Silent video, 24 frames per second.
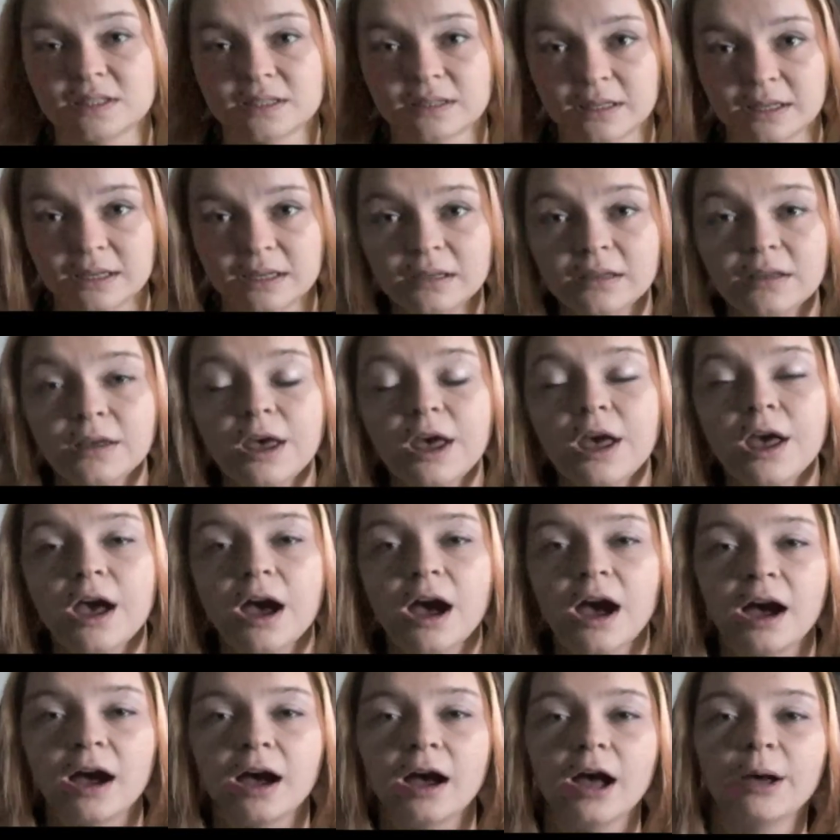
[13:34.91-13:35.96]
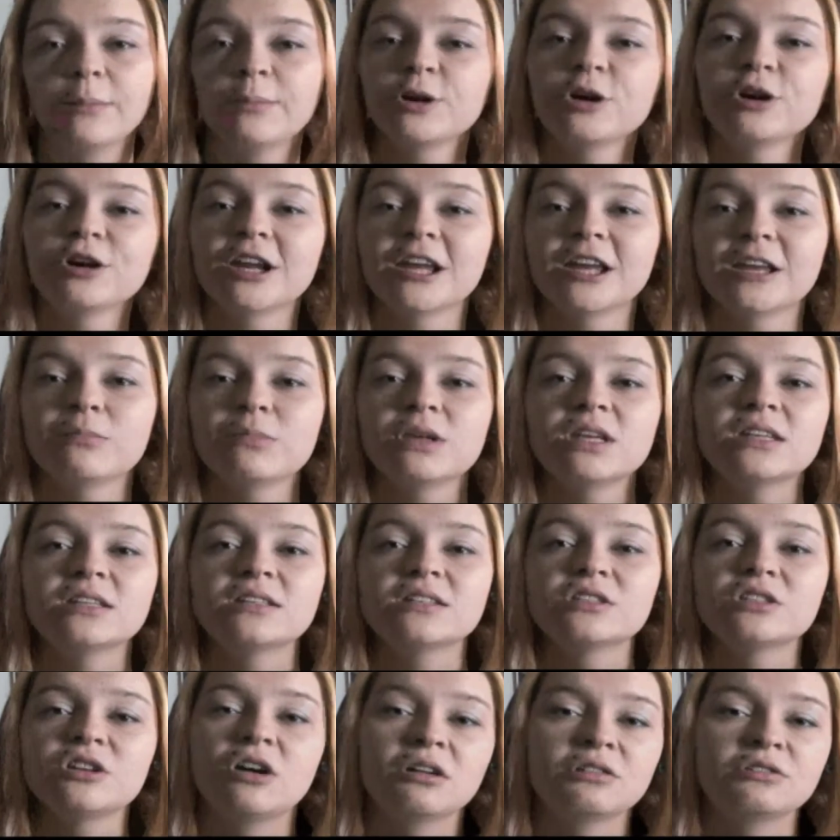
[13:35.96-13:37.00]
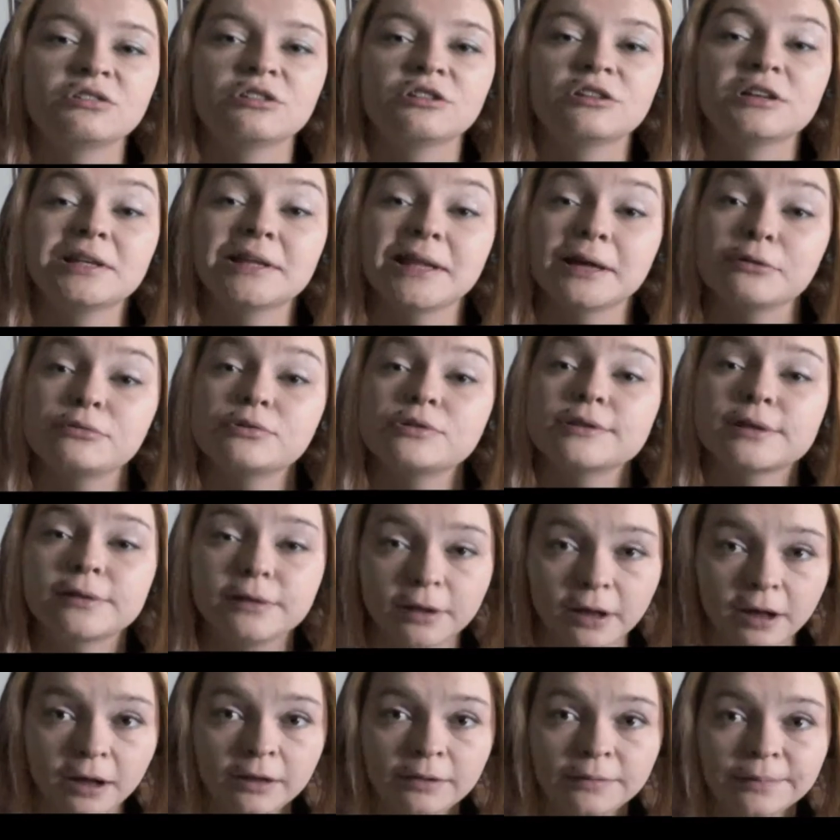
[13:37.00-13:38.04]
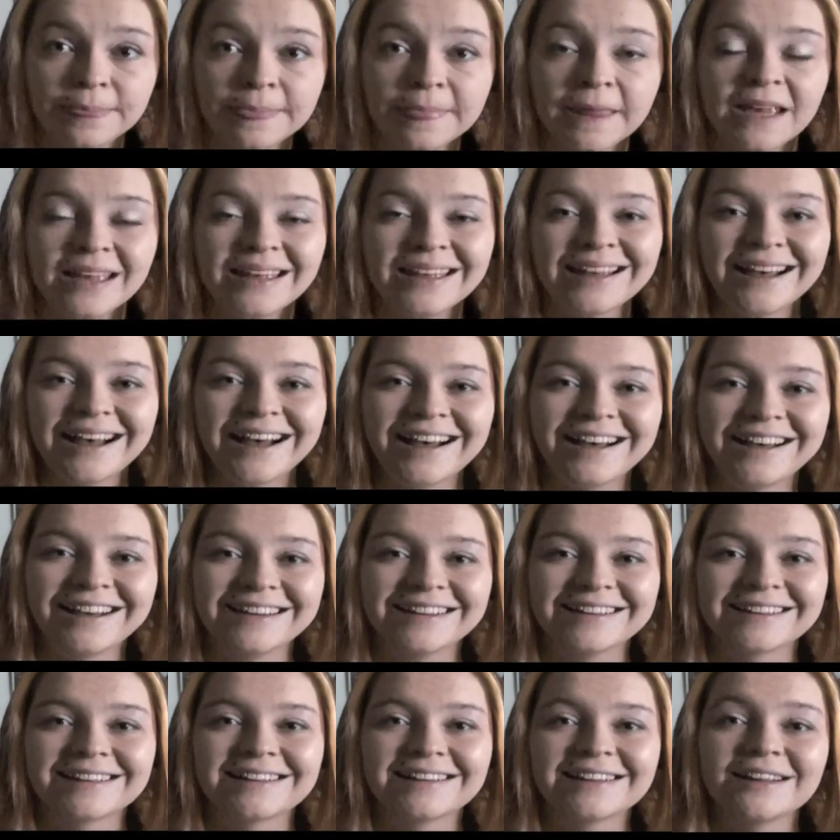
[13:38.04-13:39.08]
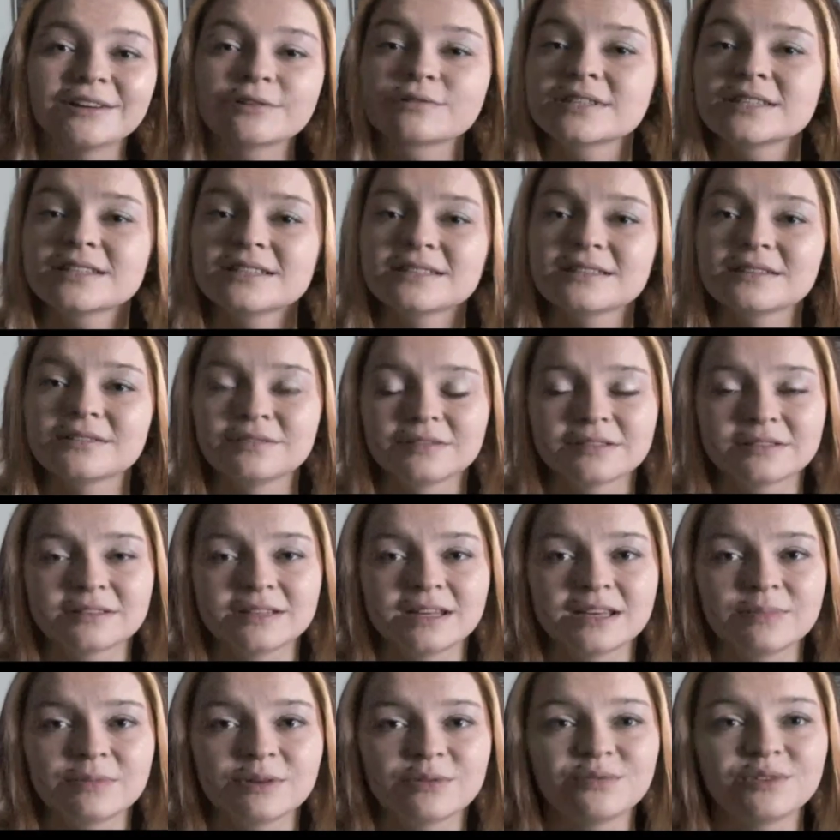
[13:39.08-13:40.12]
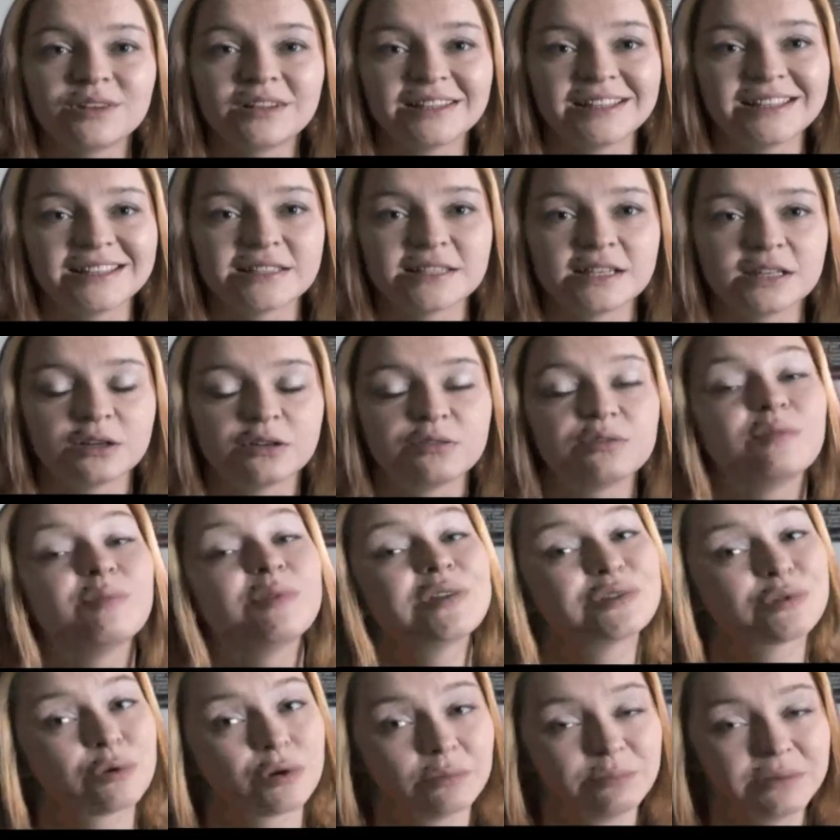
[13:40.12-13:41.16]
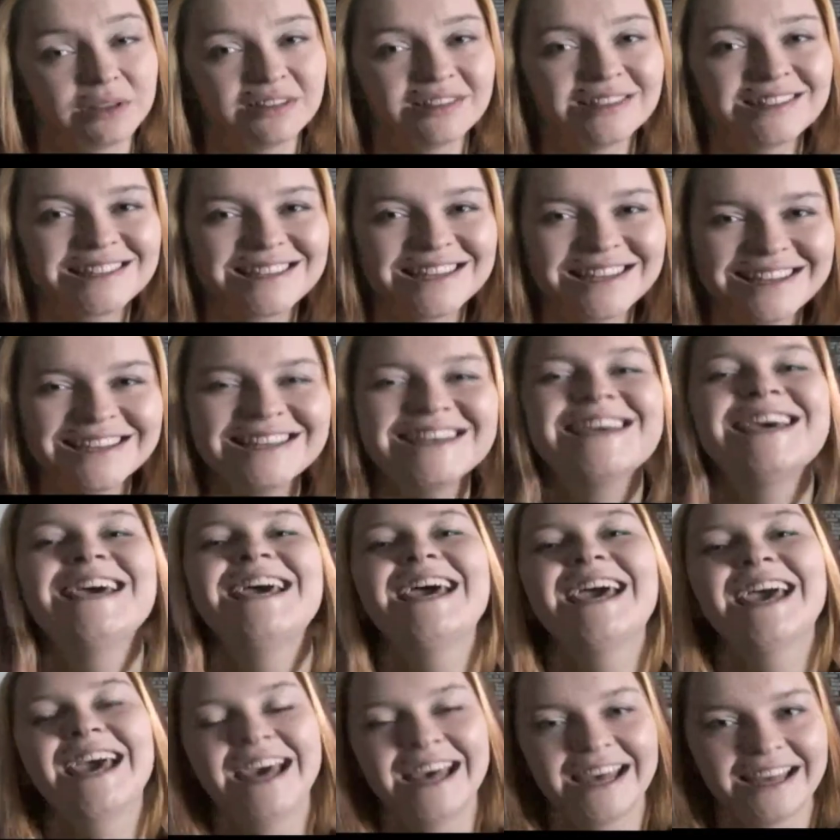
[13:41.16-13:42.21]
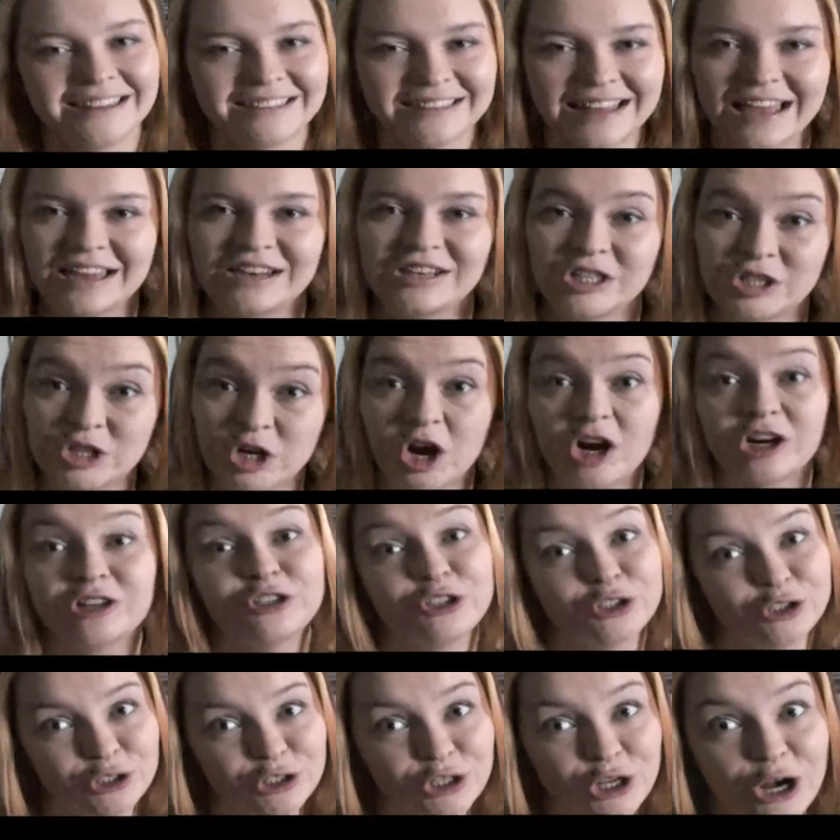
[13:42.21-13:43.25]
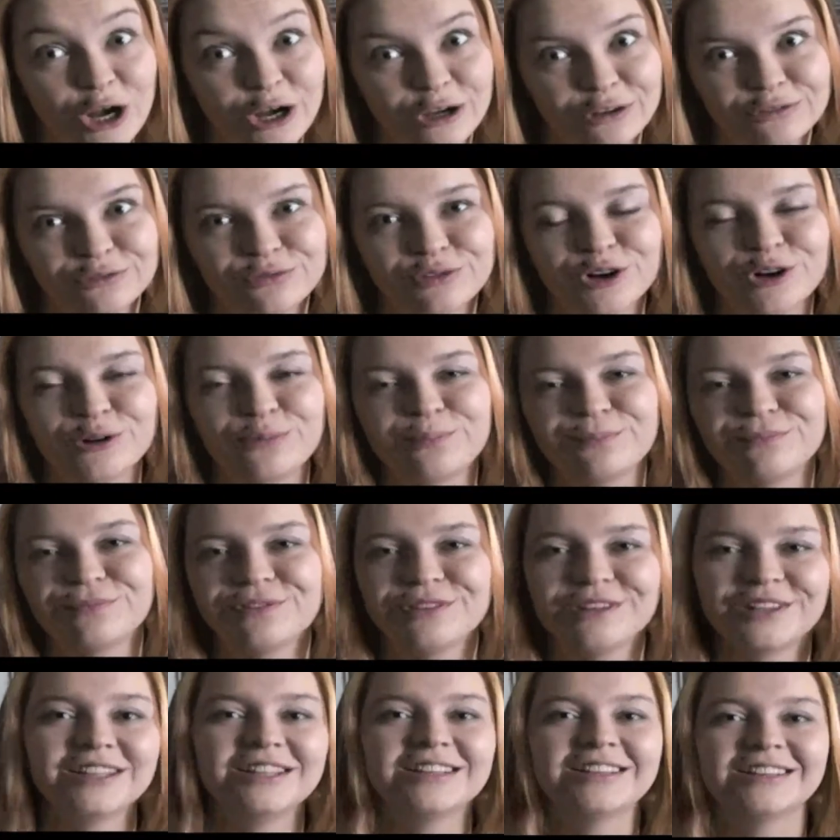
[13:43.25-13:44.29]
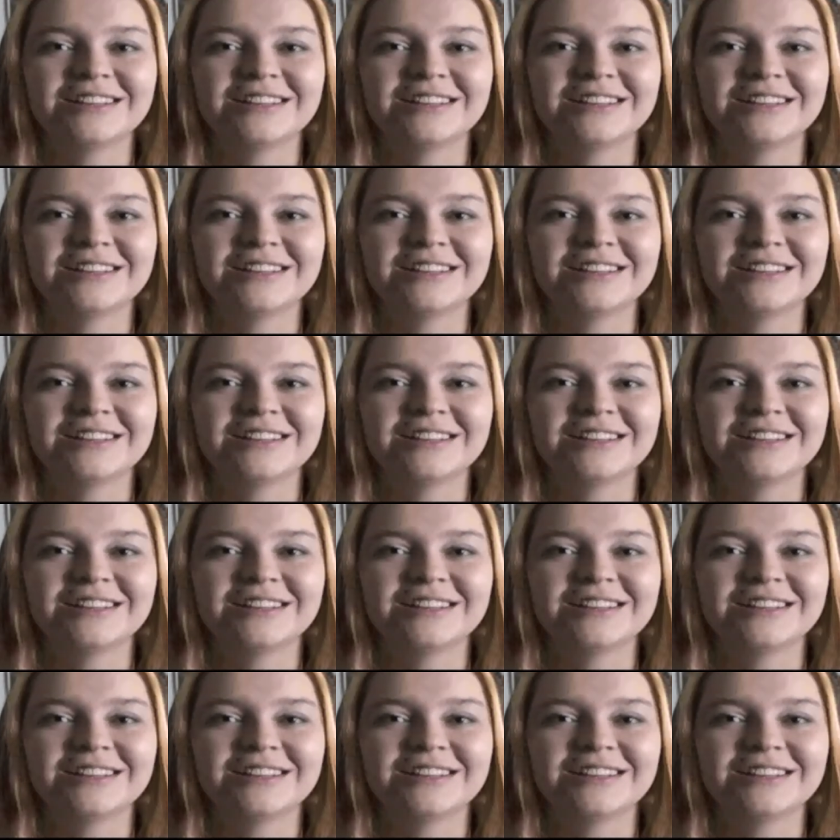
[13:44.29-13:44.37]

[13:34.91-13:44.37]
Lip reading: recently. Her name is Dr.Claw. Klaus is the first name of the lead singer from the Scorpions, and then Dr. Claw from